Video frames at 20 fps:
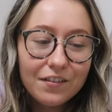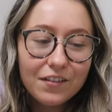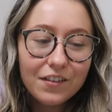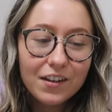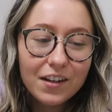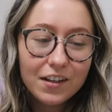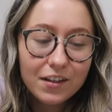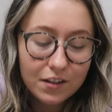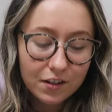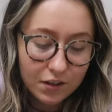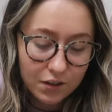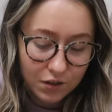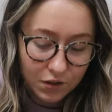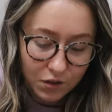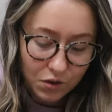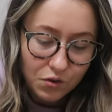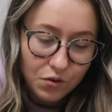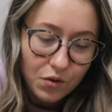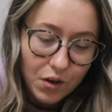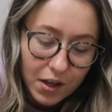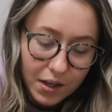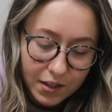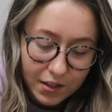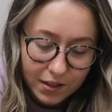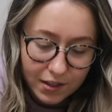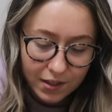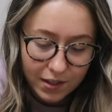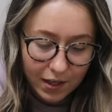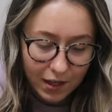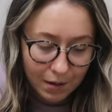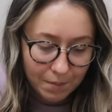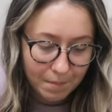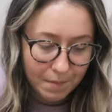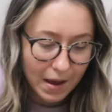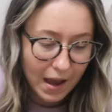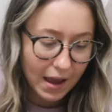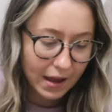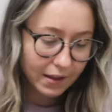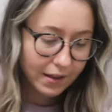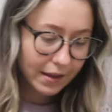of want to do a slick
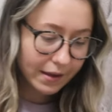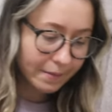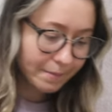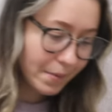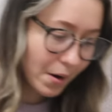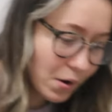back like